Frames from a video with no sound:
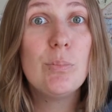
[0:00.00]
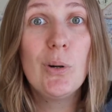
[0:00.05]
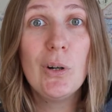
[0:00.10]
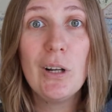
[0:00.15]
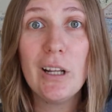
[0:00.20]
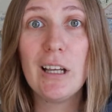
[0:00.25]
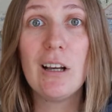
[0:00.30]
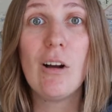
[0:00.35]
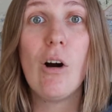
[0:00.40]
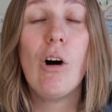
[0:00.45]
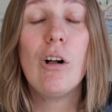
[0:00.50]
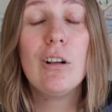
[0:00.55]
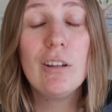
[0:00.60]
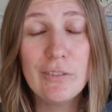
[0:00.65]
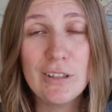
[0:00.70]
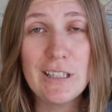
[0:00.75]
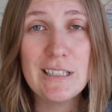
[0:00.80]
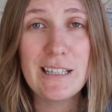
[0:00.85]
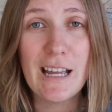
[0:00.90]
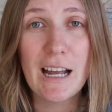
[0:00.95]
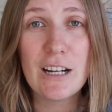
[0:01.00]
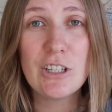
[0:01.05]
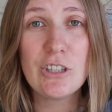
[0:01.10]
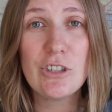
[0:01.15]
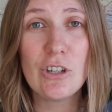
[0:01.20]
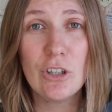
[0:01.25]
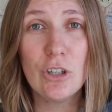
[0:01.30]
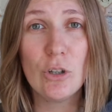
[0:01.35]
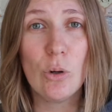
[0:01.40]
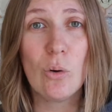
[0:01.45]
putting all of these
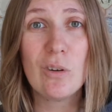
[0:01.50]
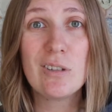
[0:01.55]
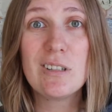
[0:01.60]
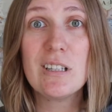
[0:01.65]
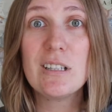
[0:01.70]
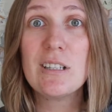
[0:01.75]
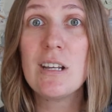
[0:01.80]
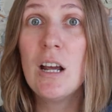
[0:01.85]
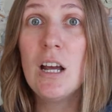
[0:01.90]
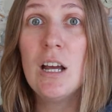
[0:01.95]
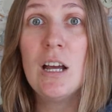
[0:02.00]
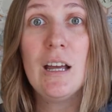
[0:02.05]
gadgets on your horses.